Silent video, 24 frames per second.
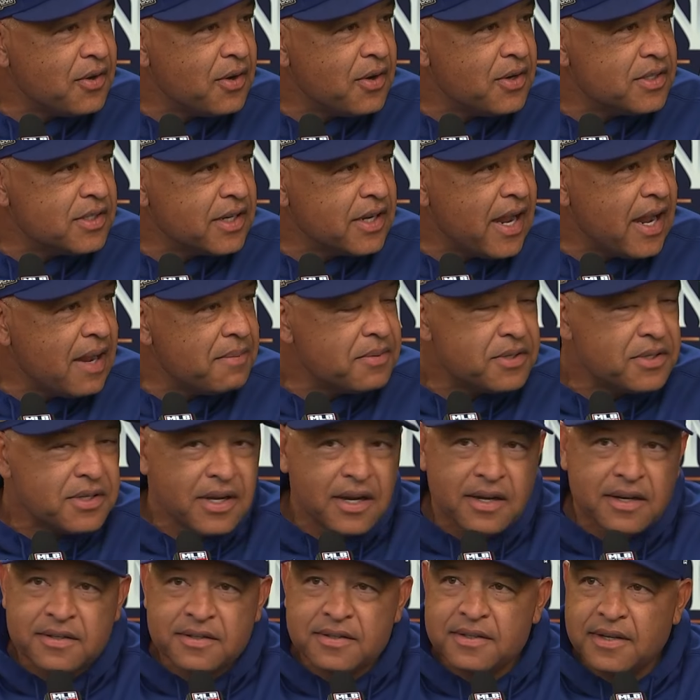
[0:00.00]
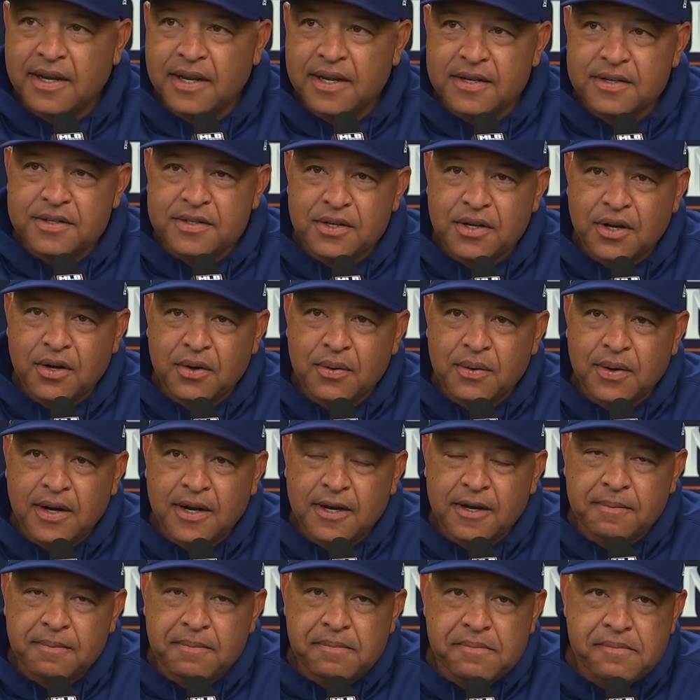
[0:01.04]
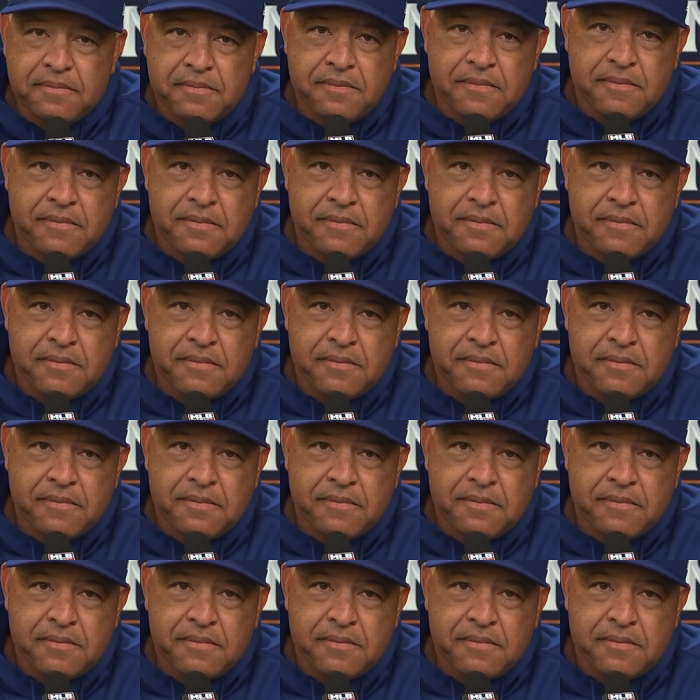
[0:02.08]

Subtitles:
there is a game 6. And so,